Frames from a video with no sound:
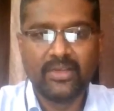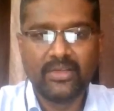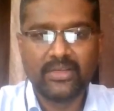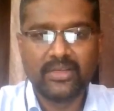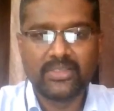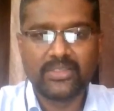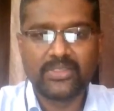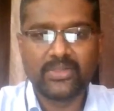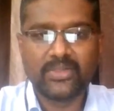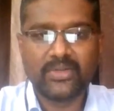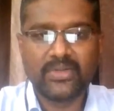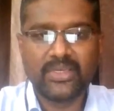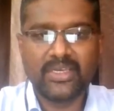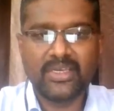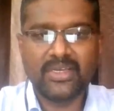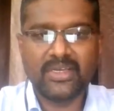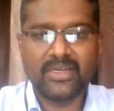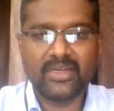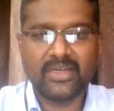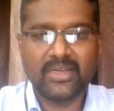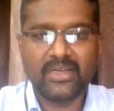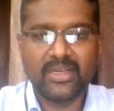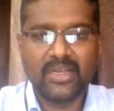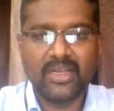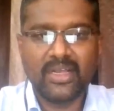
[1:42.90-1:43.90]
So
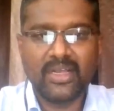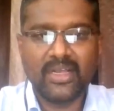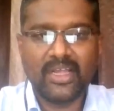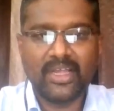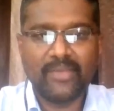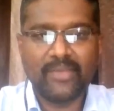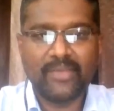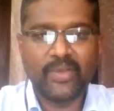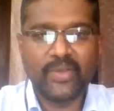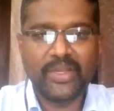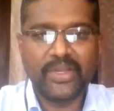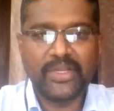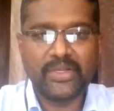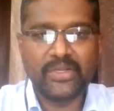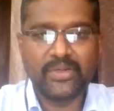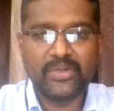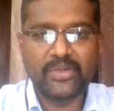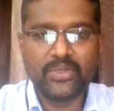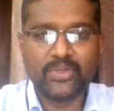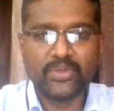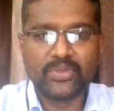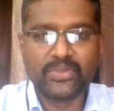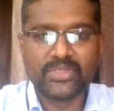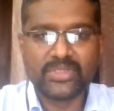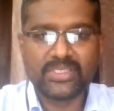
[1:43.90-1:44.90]
here I'm going to
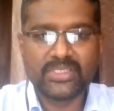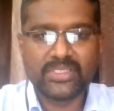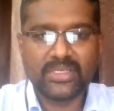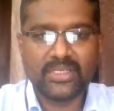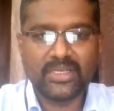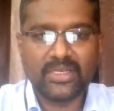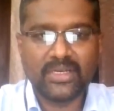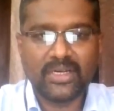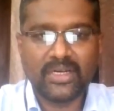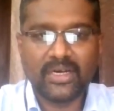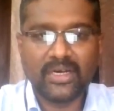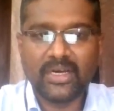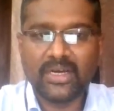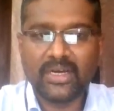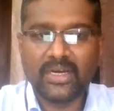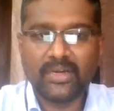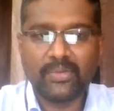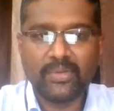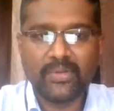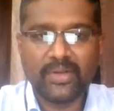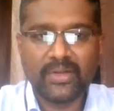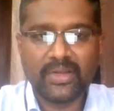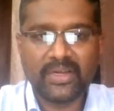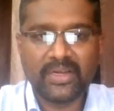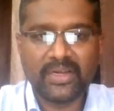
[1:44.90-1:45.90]
use a
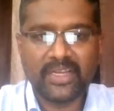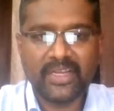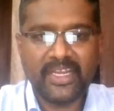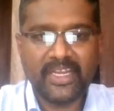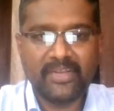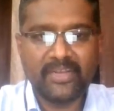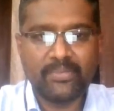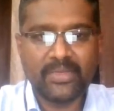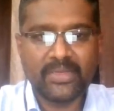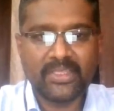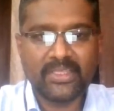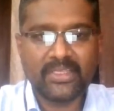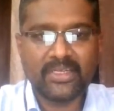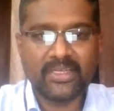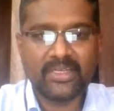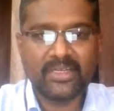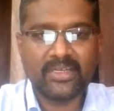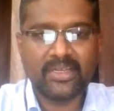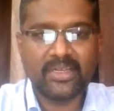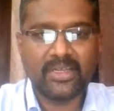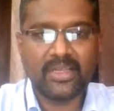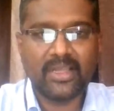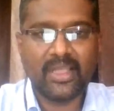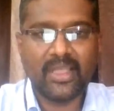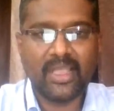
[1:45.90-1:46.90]
read method
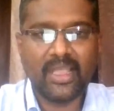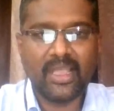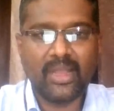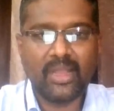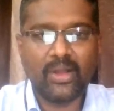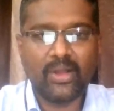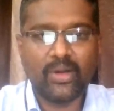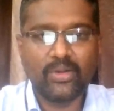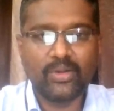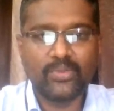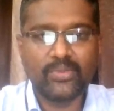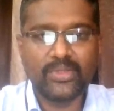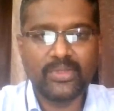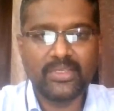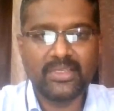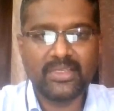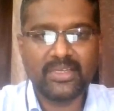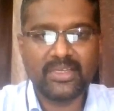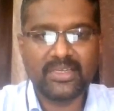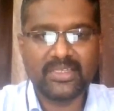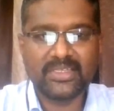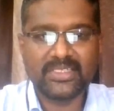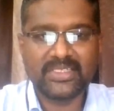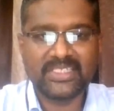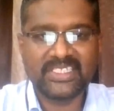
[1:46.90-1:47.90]
along with
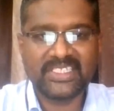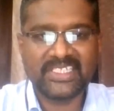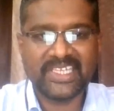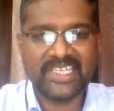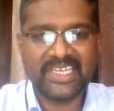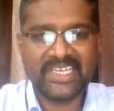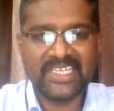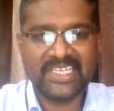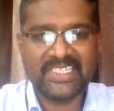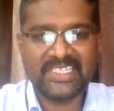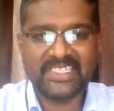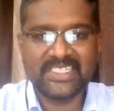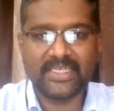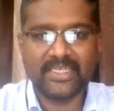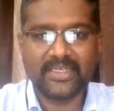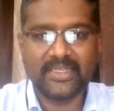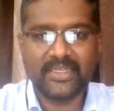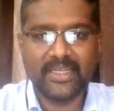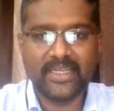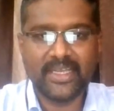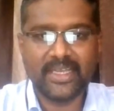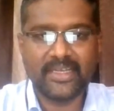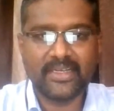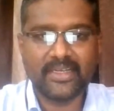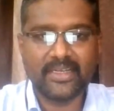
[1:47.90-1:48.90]
the size
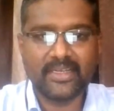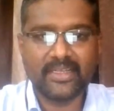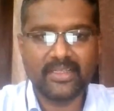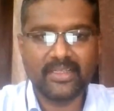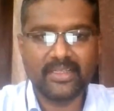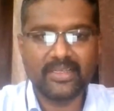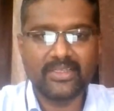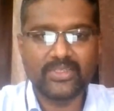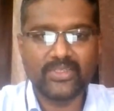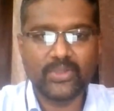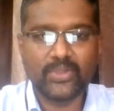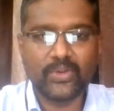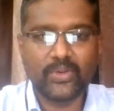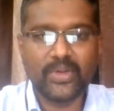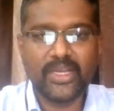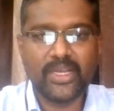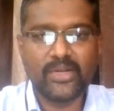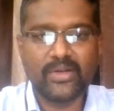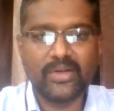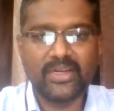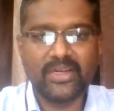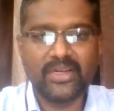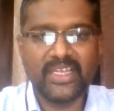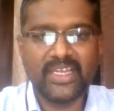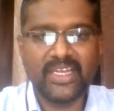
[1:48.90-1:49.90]
10. So
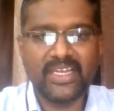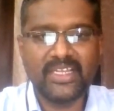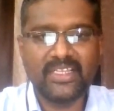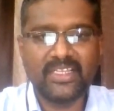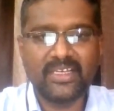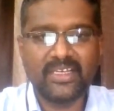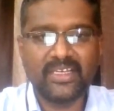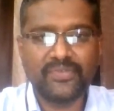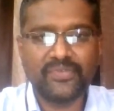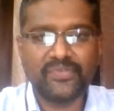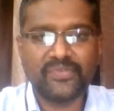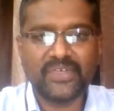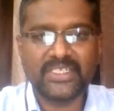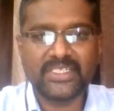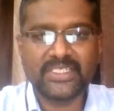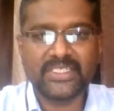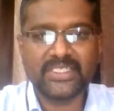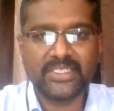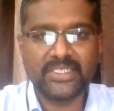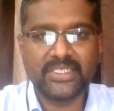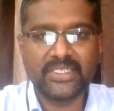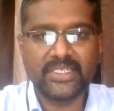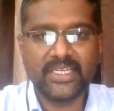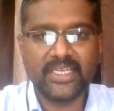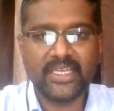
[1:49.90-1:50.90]
it will read the
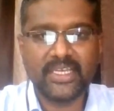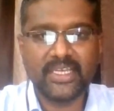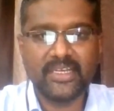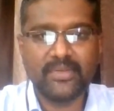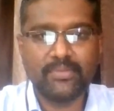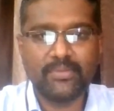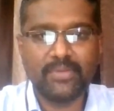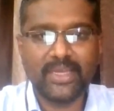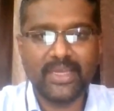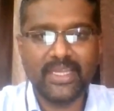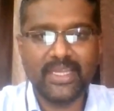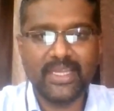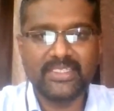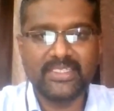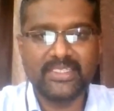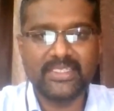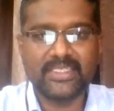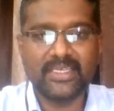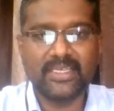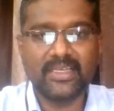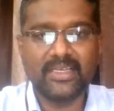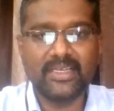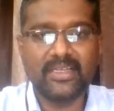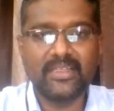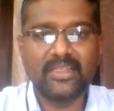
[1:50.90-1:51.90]
first 10 bytes
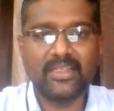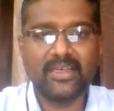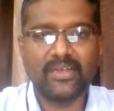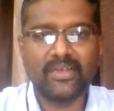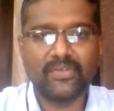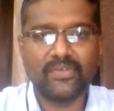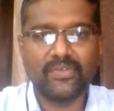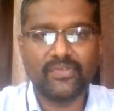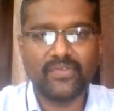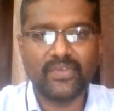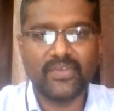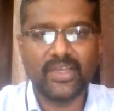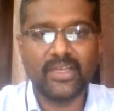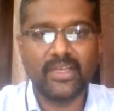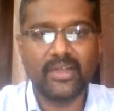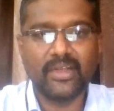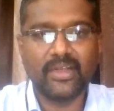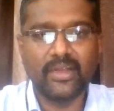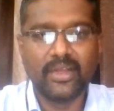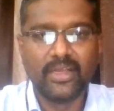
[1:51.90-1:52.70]
in the file.